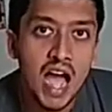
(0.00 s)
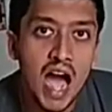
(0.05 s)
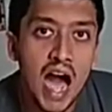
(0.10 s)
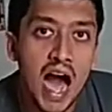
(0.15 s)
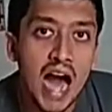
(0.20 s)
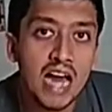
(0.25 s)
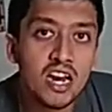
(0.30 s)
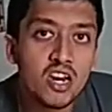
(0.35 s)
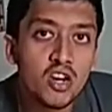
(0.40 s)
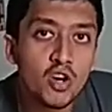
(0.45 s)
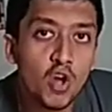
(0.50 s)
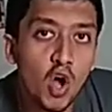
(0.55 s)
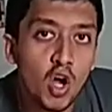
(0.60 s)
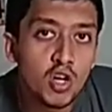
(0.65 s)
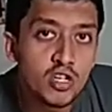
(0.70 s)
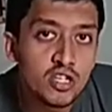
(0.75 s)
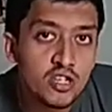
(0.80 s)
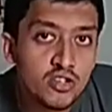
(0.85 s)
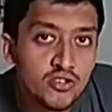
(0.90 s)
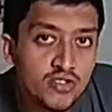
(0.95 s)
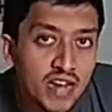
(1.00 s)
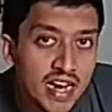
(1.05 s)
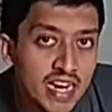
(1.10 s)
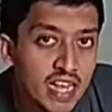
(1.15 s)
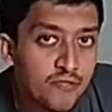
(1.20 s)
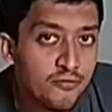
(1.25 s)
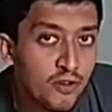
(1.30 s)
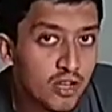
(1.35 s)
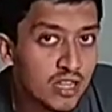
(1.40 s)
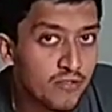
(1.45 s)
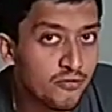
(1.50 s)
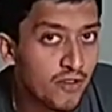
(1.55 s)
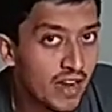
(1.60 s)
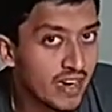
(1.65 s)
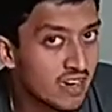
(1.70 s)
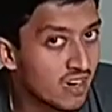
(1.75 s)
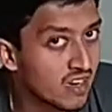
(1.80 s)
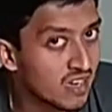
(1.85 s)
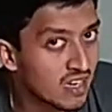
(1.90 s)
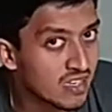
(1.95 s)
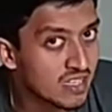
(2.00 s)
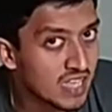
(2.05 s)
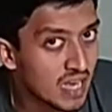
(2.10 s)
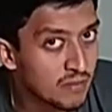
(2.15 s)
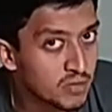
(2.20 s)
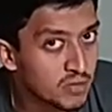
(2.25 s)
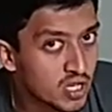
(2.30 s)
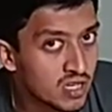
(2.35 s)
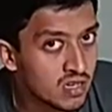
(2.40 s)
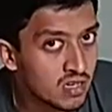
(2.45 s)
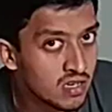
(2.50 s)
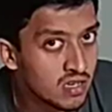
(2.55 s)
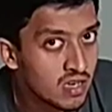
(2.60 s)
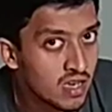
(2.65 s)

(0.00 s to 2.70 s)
are not ready for the final consumption,